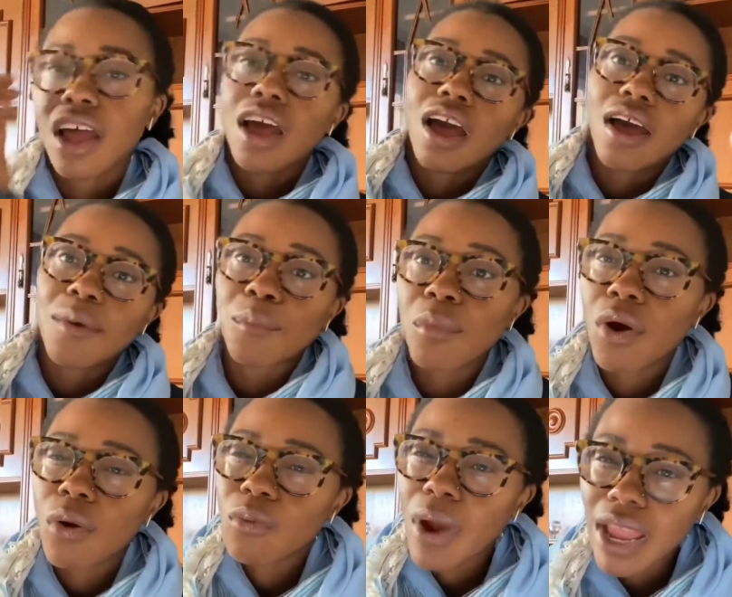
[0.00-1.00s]

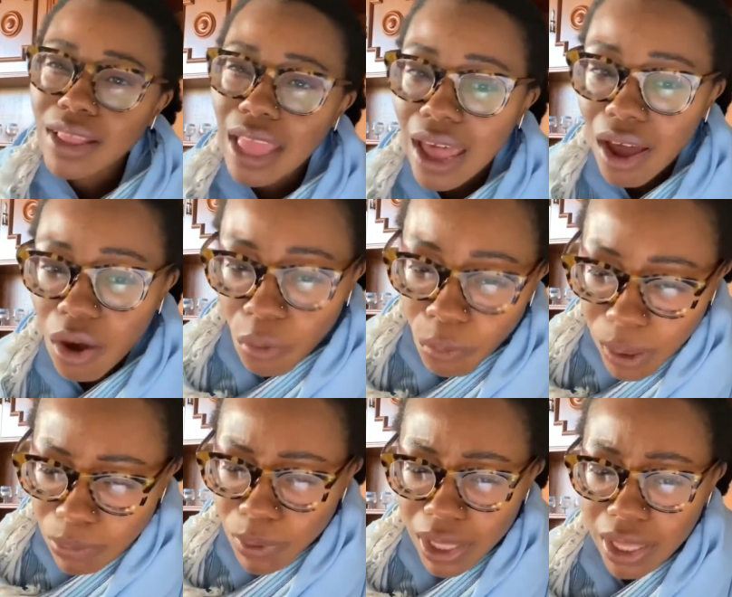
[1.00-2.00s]
Right now,
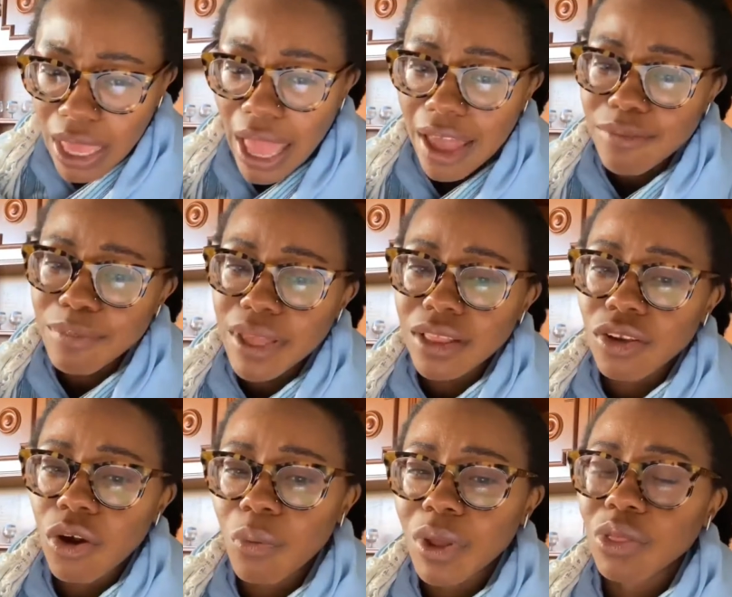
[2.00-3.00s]
we have been
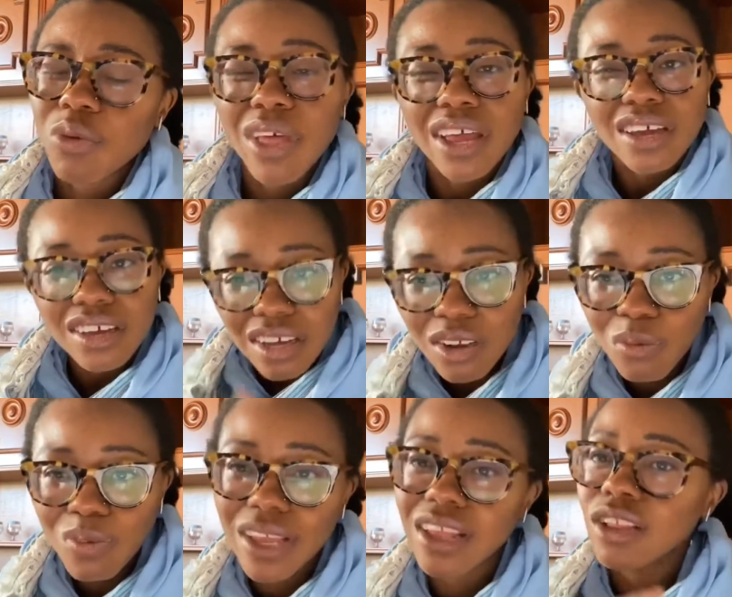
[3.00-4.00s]
going through like a
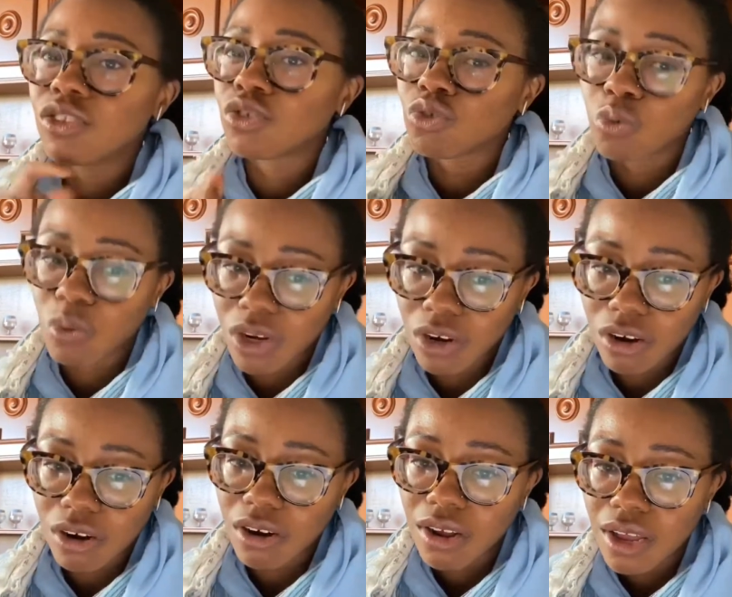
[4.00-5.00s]
Goodreads,
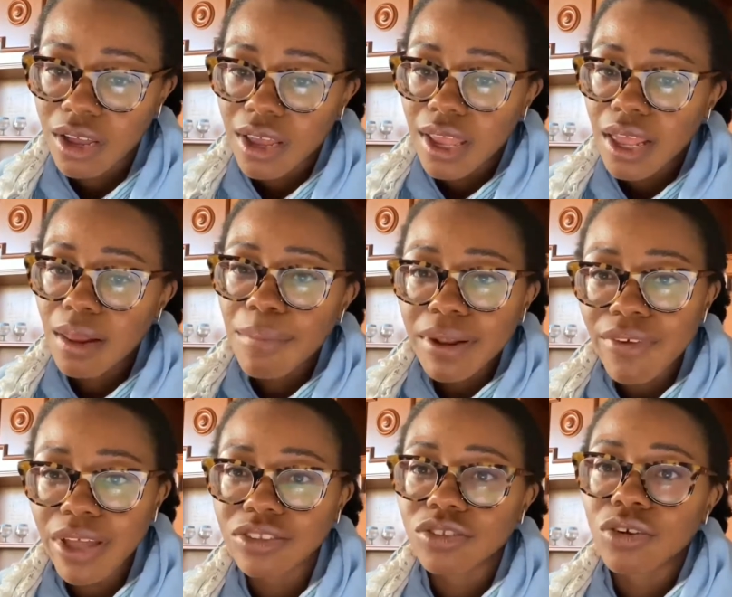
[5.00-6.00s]
Twitter, and a bit of
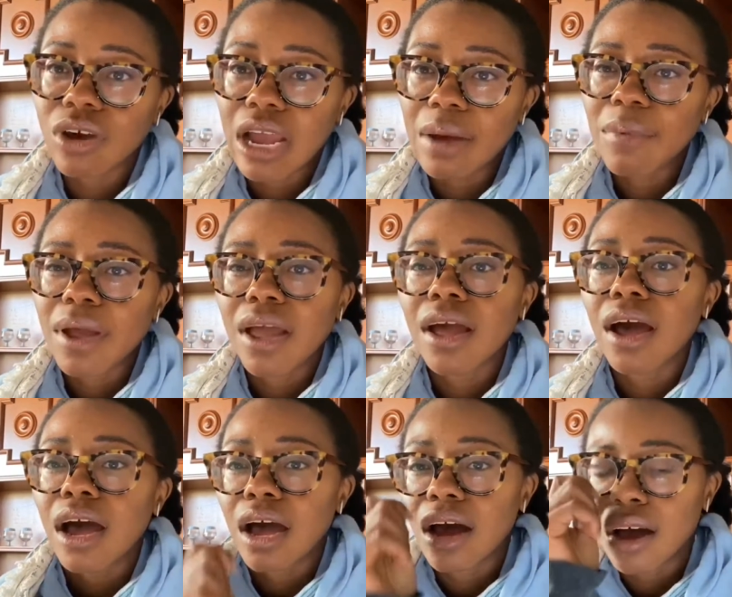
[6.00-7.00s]
Instagram
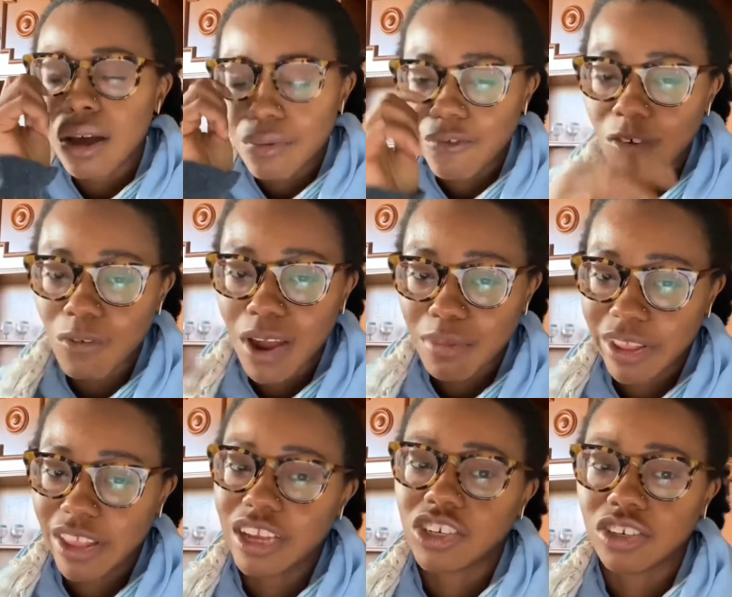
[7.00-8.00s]
for
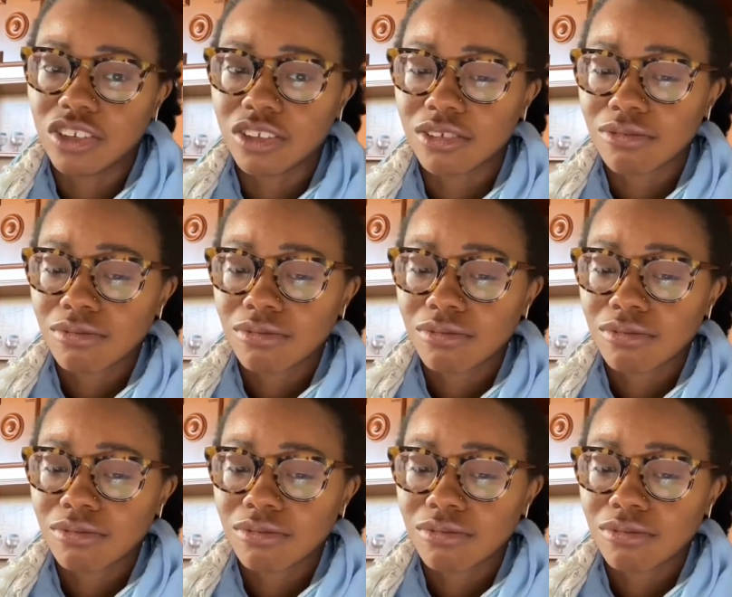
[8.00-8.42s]
recommendations.